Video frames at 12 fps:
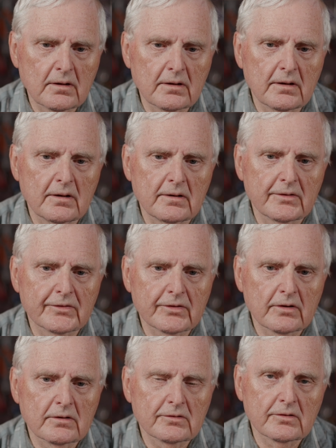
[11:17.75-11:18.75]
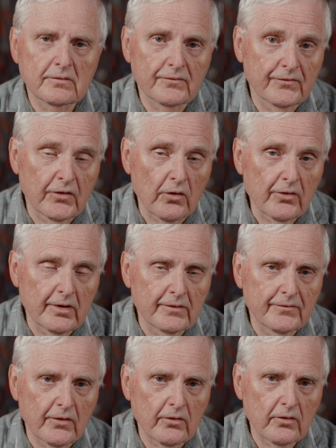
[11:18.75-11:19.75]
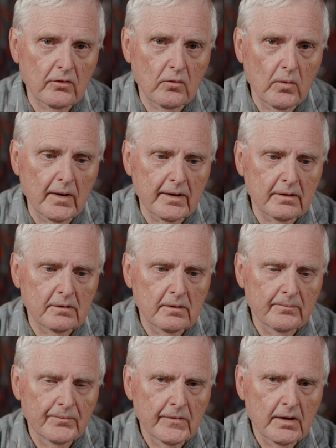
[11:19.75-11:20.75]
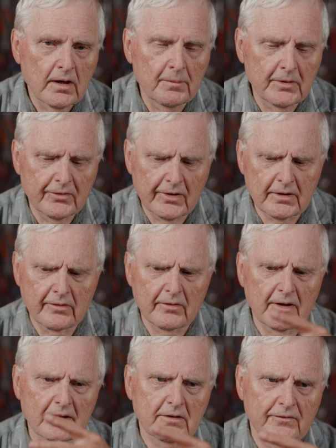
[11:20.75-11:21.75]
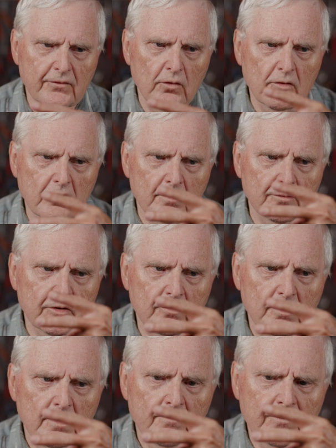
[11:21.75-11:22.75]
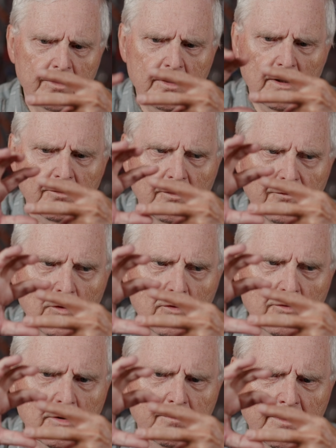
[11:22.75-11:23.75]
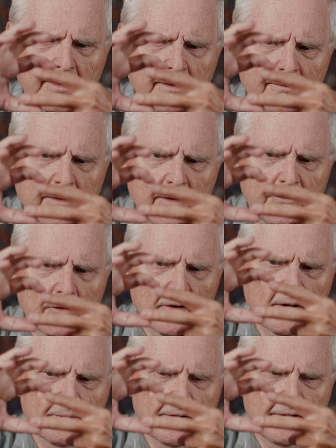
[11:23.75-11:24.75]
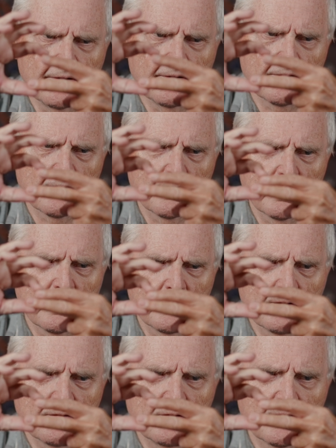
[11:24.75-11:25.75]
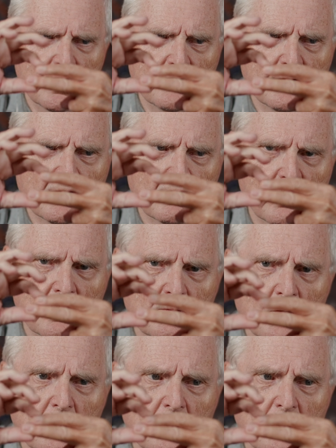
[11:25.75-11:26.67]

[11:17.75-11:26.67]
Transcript: is further and further away. I mean, think of it like a fulcrum. You have a fulcrum. If you're up here, you have a lot more